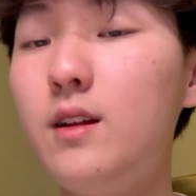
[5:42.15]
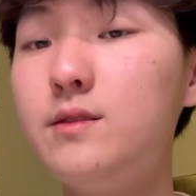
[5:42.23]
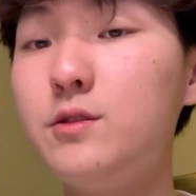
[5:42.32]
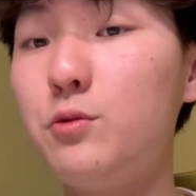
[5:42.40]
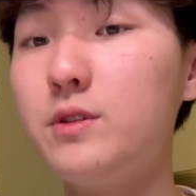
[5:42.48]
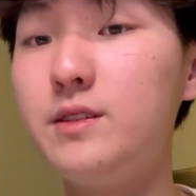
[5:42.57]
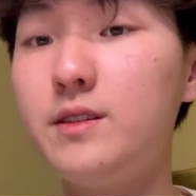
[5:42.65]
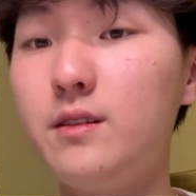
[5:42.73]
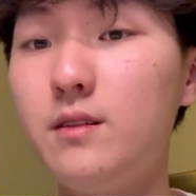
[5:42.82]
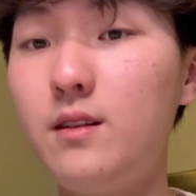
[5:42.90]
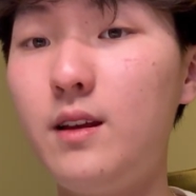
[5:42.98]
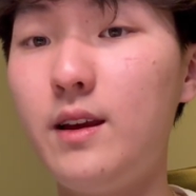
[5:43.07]
So what's
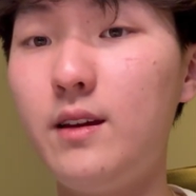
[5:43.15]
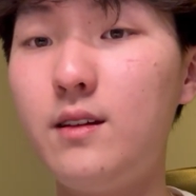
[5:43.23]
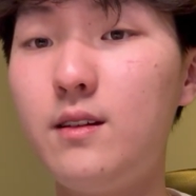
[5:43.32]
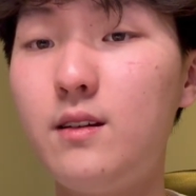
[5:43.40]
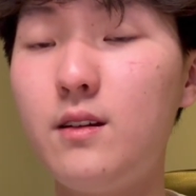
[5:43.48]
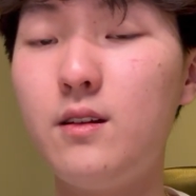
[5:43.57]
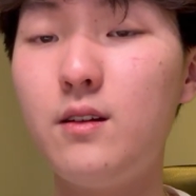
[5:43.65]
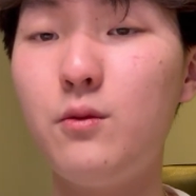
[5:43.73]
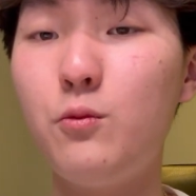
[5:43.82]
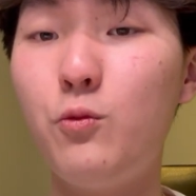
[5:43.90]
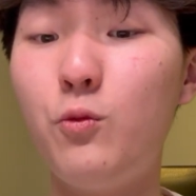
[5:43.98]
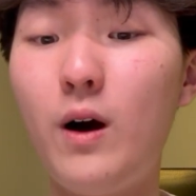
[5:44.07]
the like,
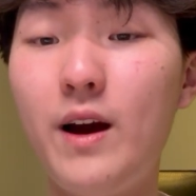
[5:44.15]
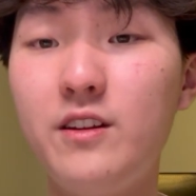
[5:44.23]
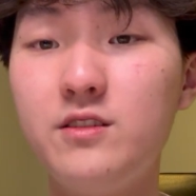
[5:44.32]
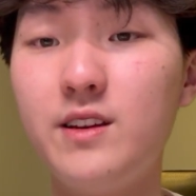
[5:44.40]
why does it